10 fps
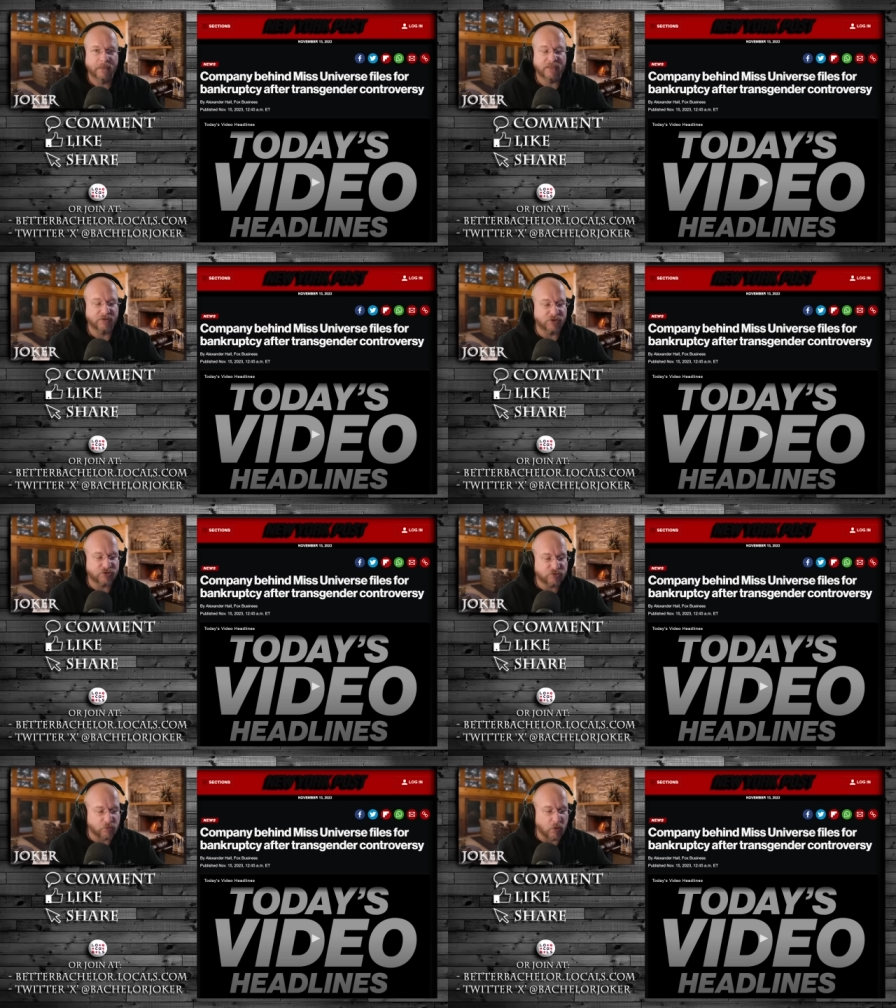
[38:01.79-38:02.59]
They're
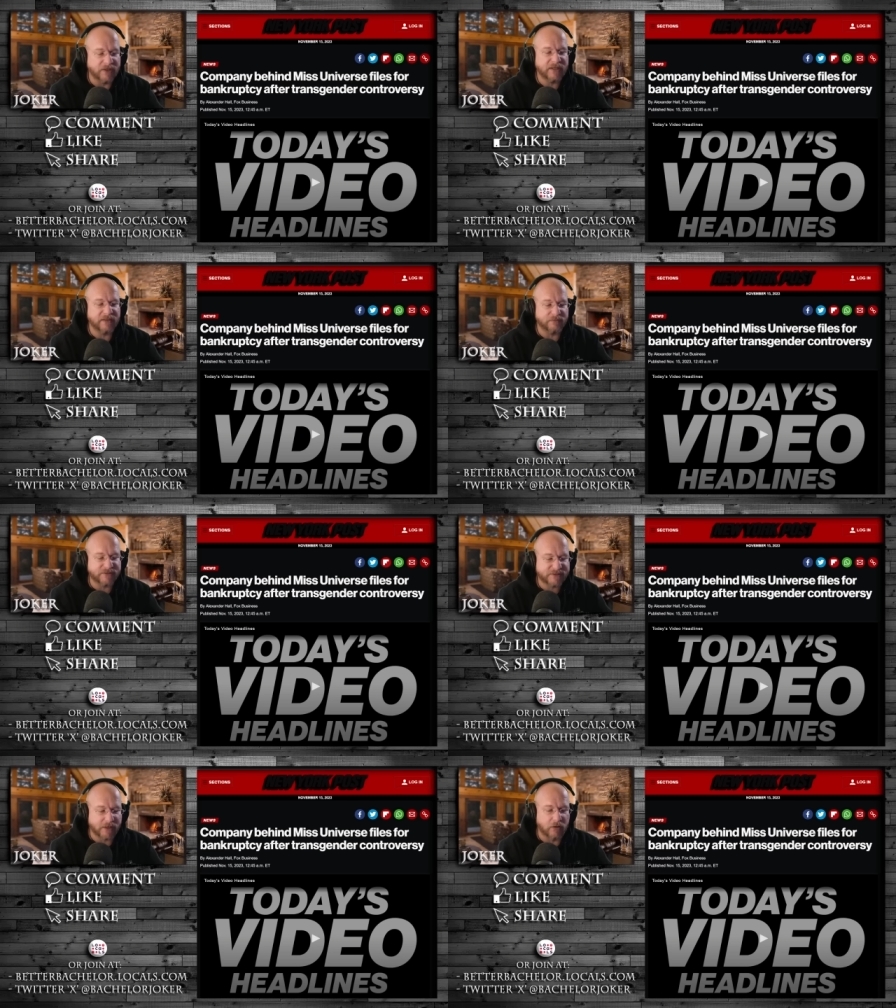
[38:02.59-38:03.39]
destroying
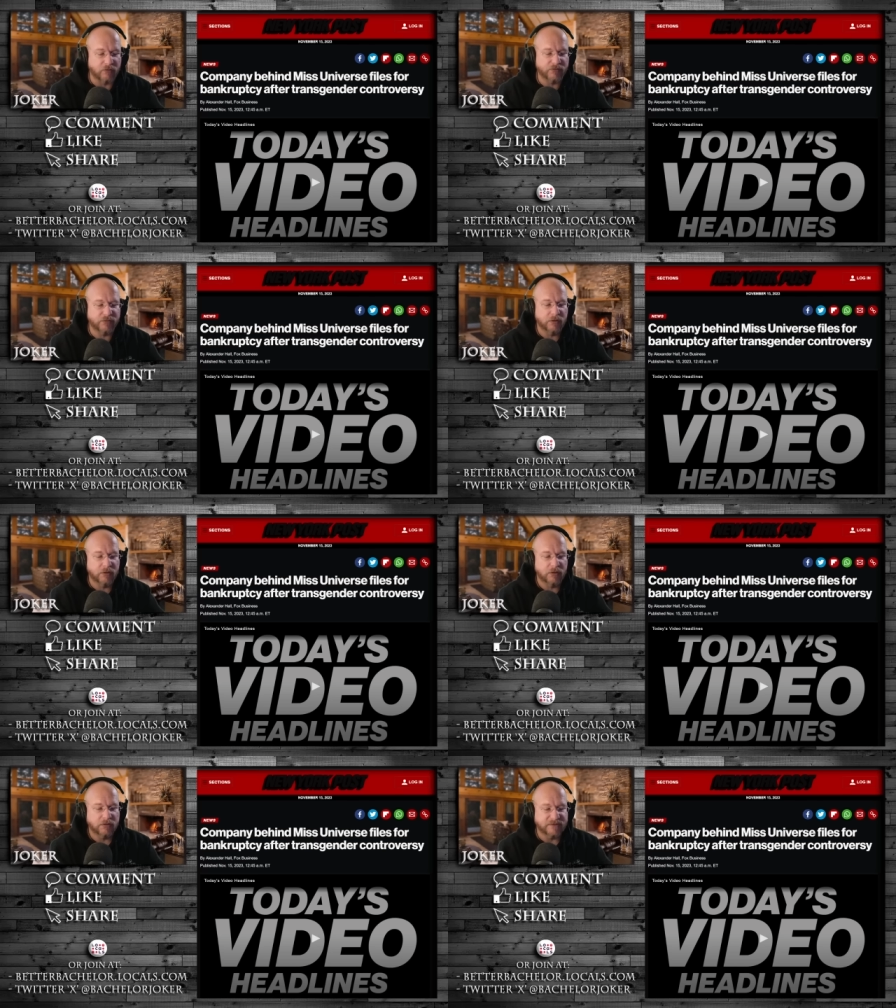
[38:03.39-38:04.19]
themselves,
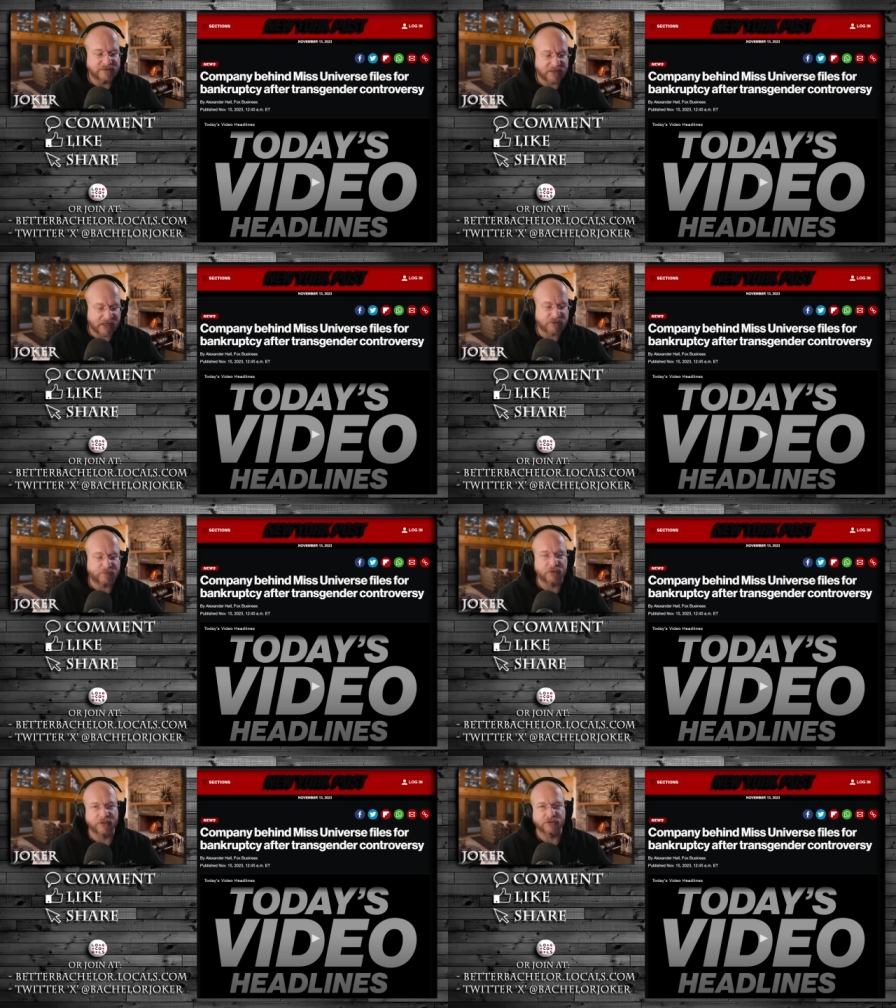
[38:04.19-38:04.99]

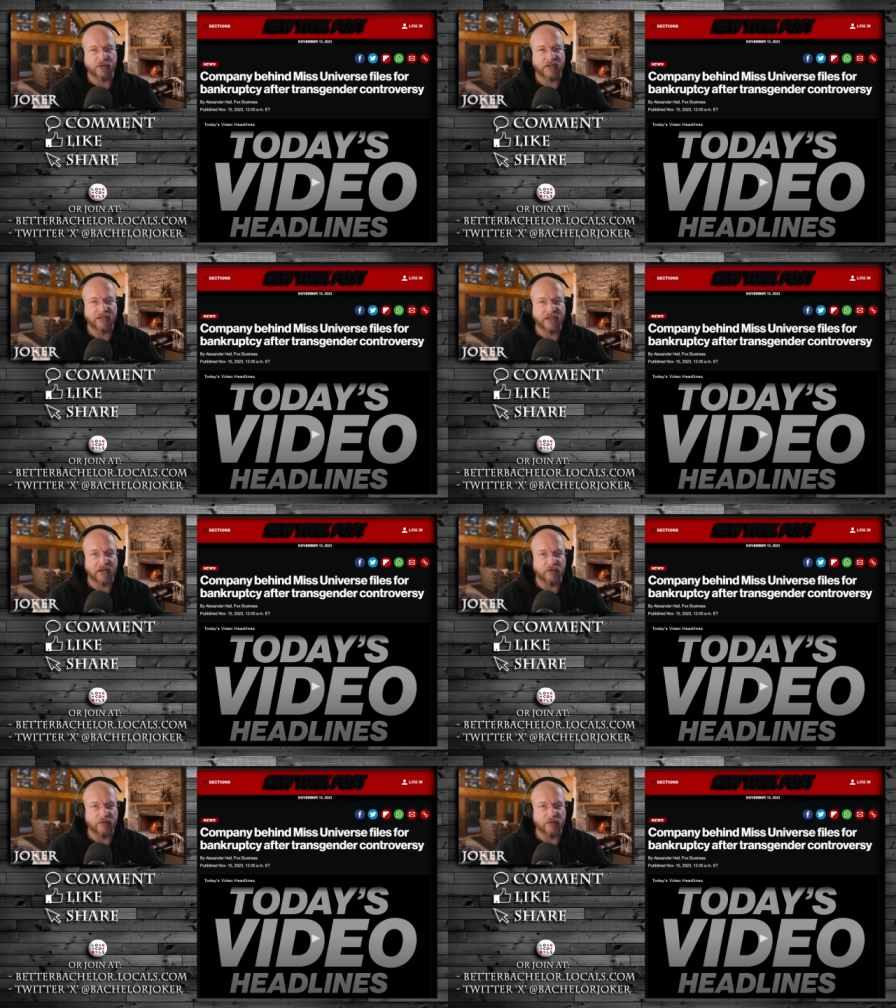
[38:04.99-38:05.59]
desperately trying to get out a